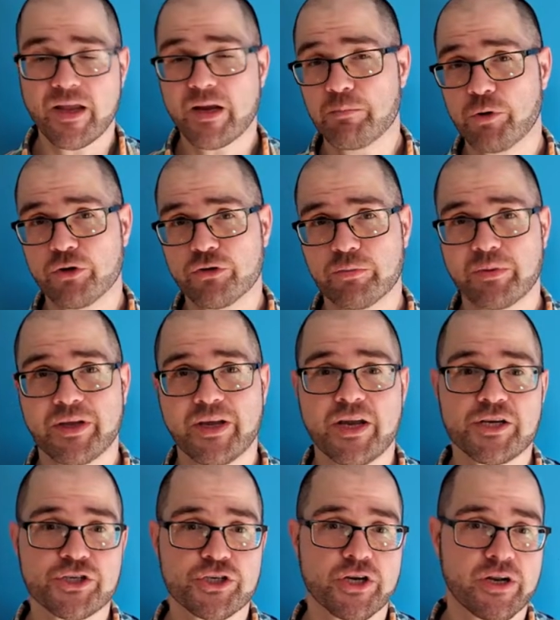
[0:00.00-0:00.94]
Like
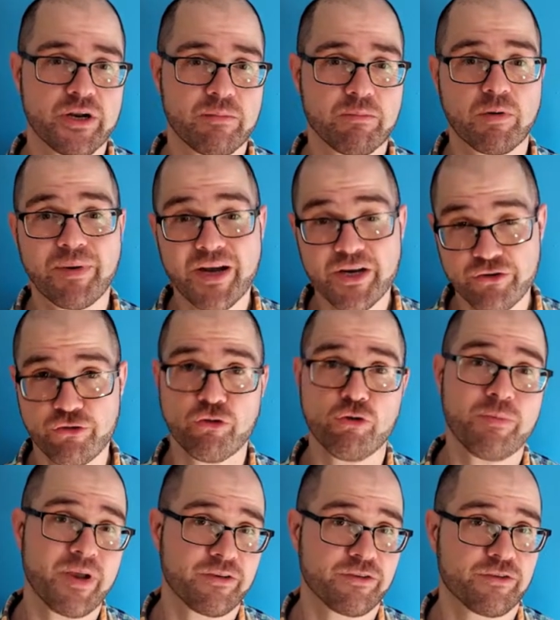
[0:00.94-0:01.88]
multiplication a number by
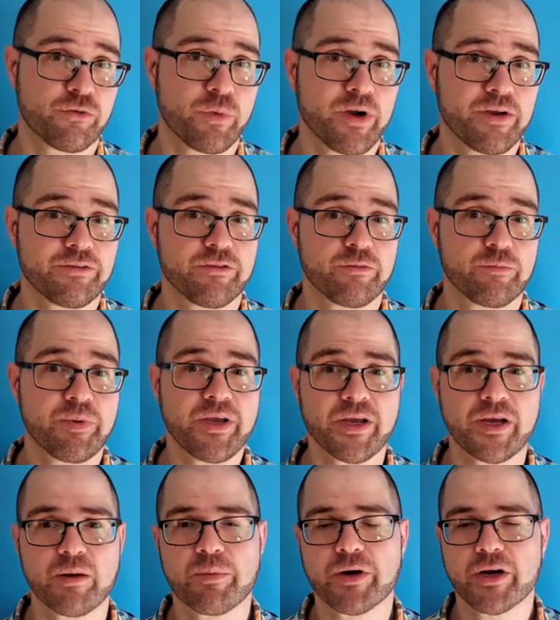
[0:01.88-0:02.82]
2 makes it twice as
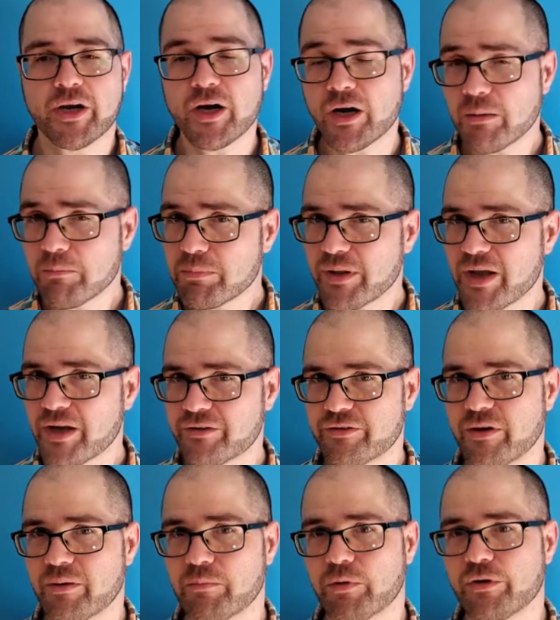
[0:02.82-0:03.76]
big, but
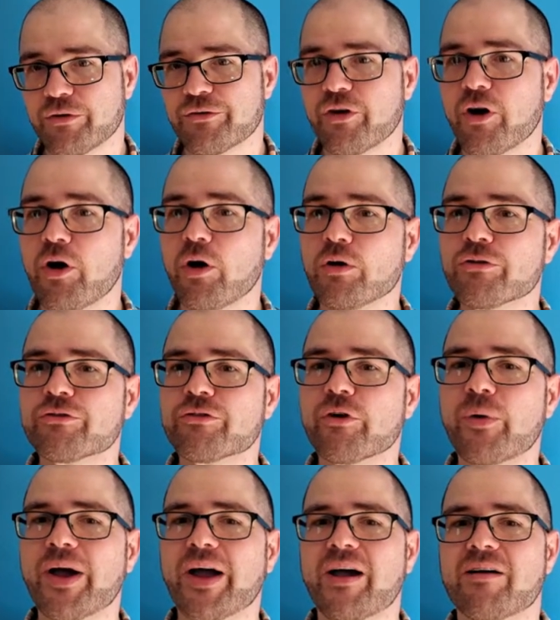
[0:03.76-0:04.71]
complex numbers
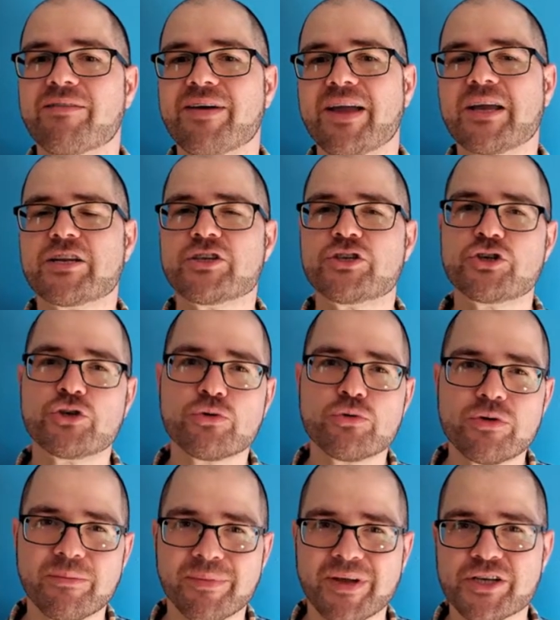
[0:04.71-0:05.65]
also have a
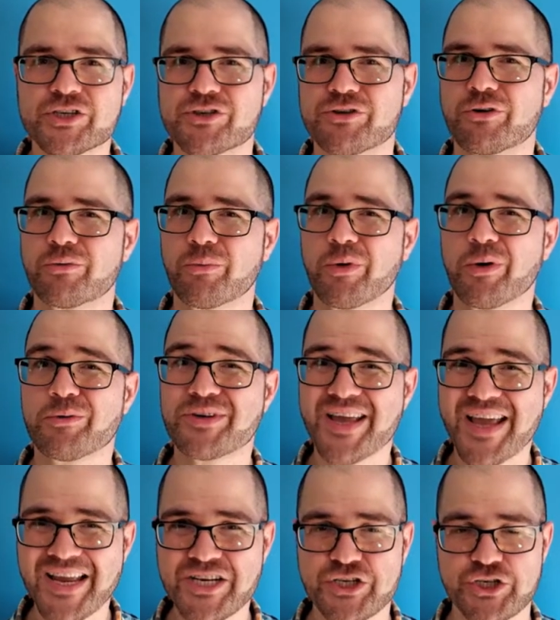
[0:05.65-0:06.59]
two-dimensional
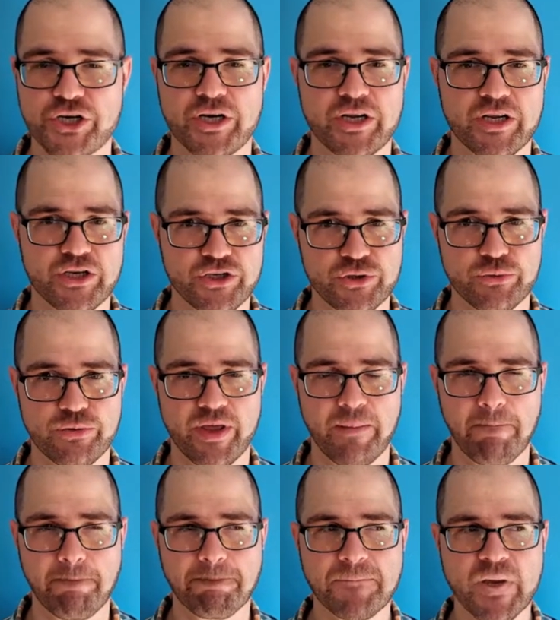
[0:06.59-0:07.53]
rotation to
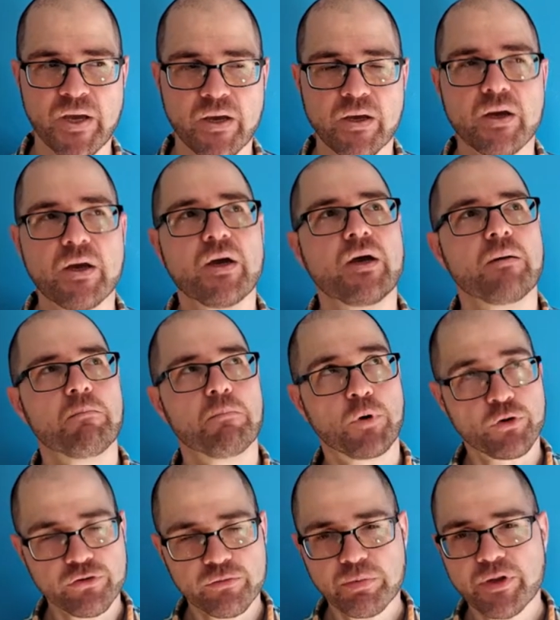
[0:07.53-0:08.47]
them.
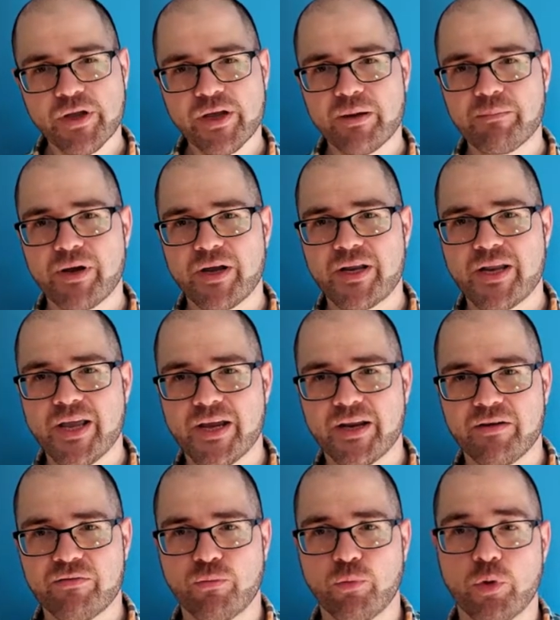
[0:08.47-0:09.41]
Multiplying by
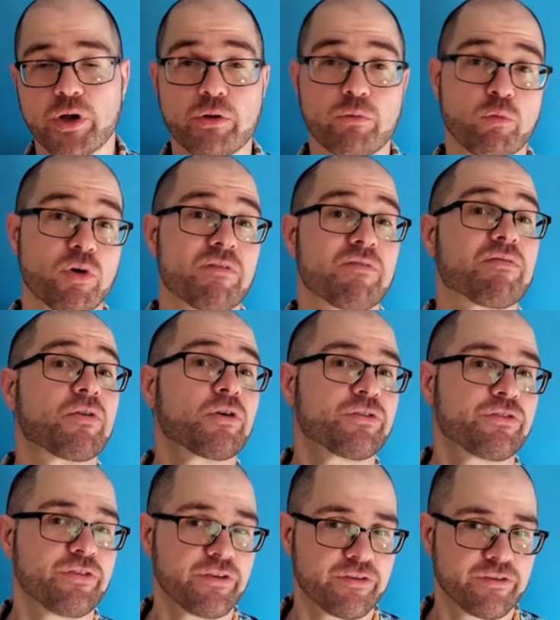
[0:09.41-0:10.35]
-1
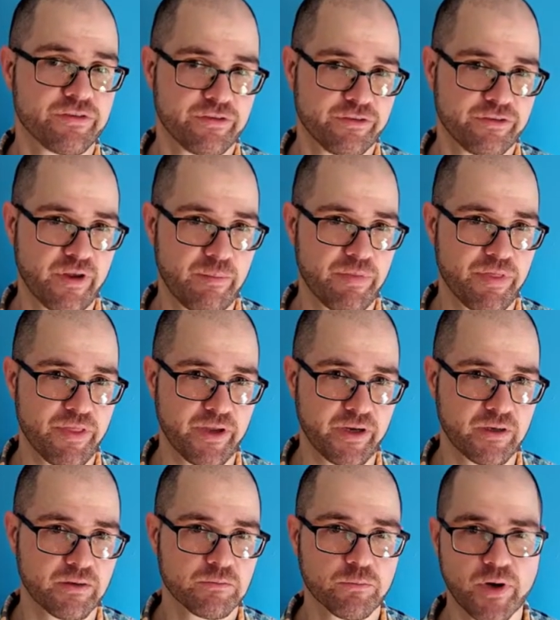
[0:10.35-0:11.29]
reverses
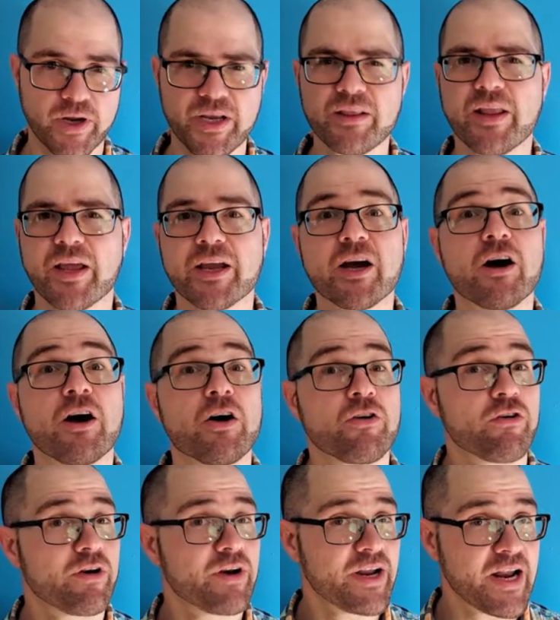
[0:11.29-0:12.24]
something, right? Like a
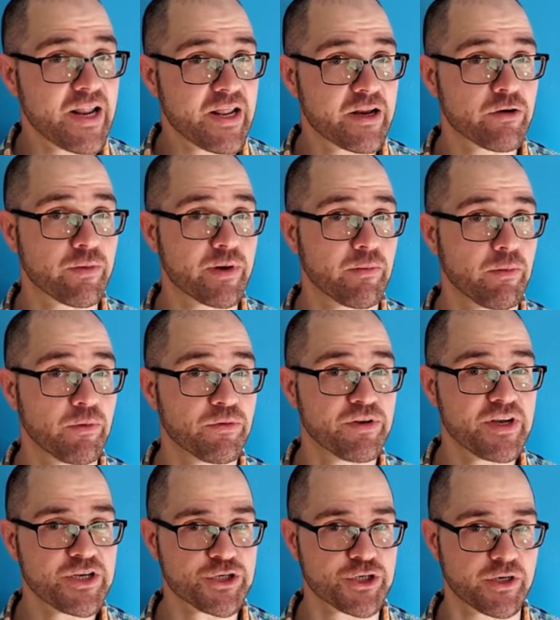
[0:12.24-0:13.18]
180-degree
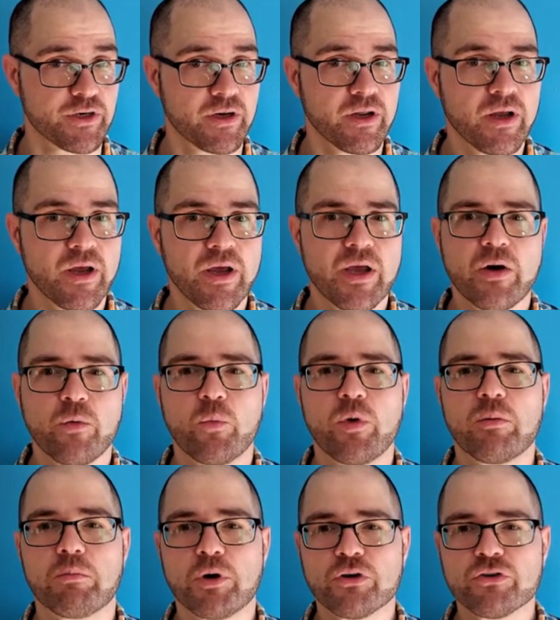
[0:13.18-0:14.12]
rotation.
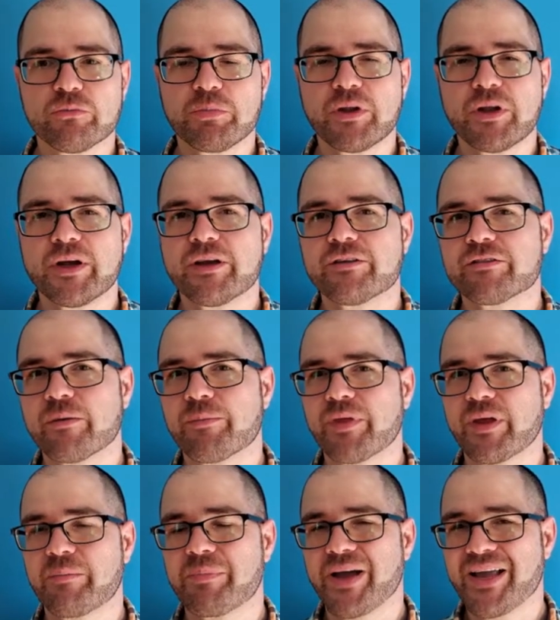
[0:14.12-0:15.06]
Well, multiplying
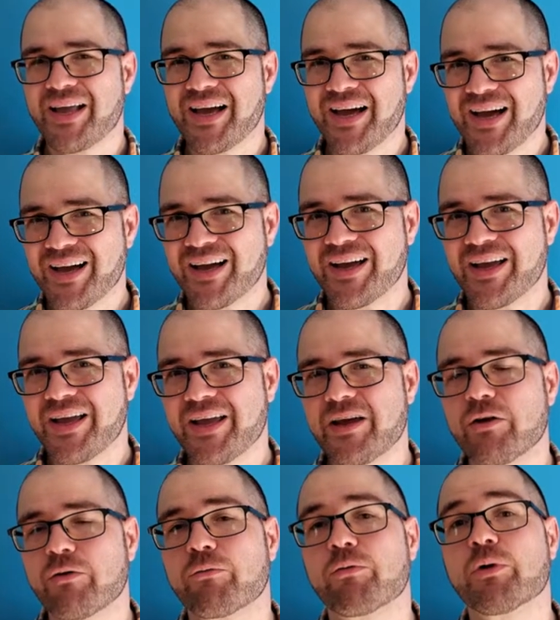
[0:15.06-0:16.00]
something by
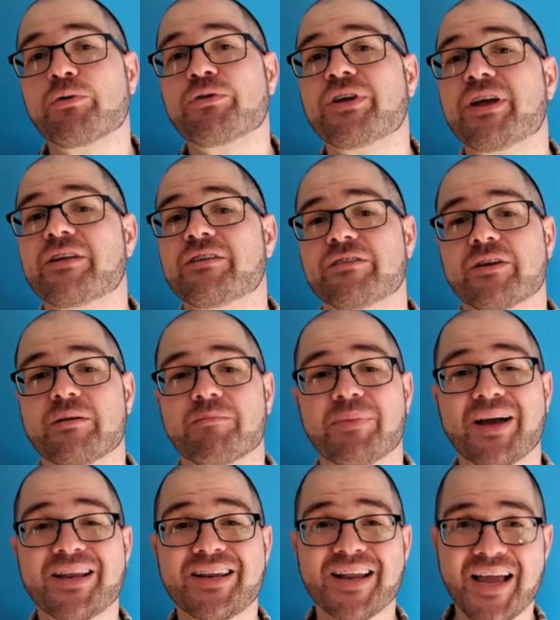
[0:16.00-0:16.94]
I rotates
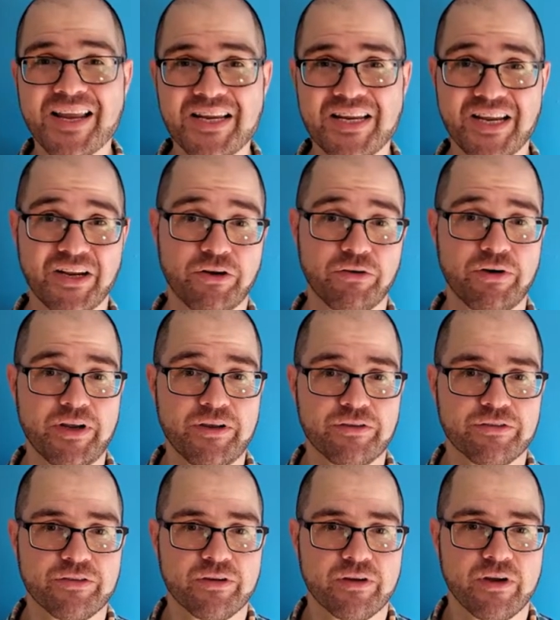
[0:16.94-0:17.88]
it by 90
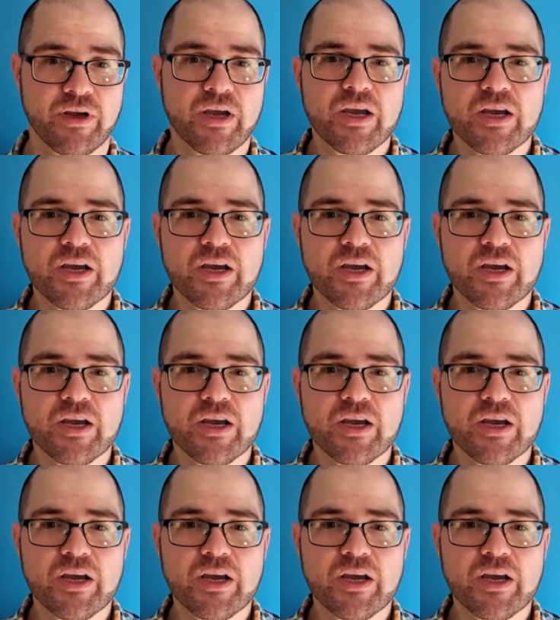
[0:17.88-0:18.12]
degrees.